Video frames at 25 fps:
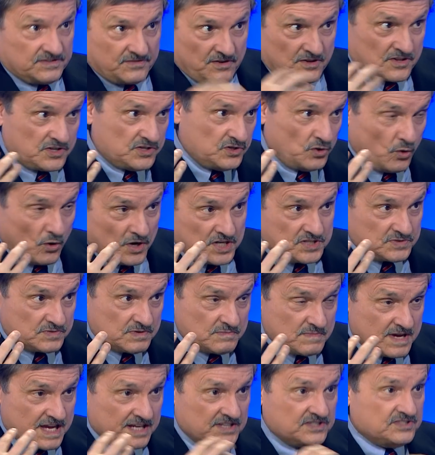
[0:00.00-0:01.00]
of all the noise
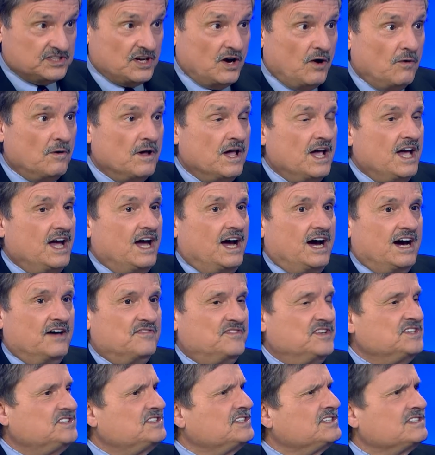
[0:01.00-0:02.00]
we make. So
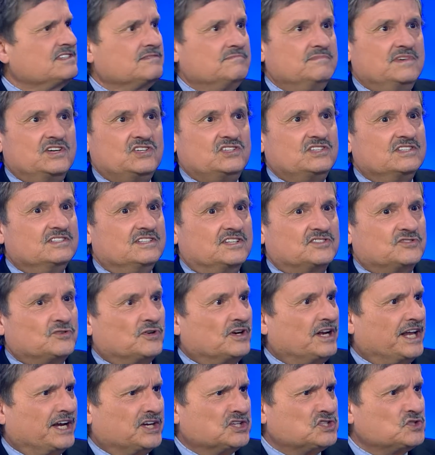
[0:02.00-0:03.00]
this is a mission that's
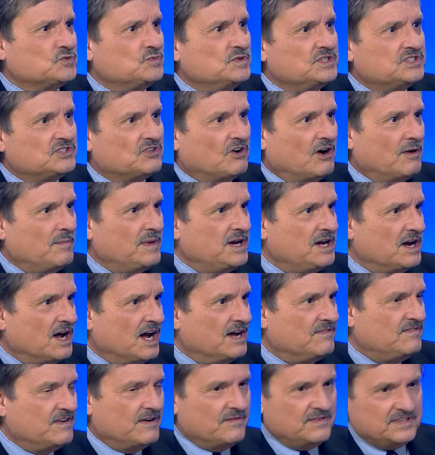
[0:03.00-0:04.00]
sort of like a Swiss Army
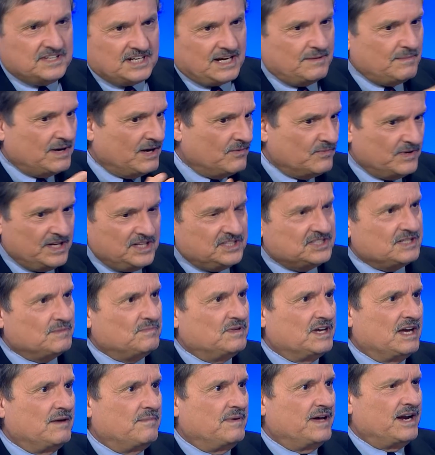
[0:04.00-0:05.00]
knife. Every time I read
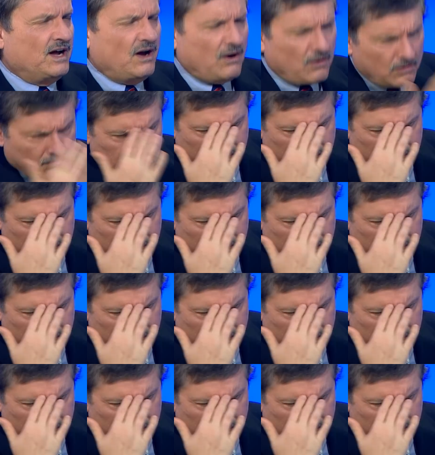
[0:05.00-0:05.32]
something about, oh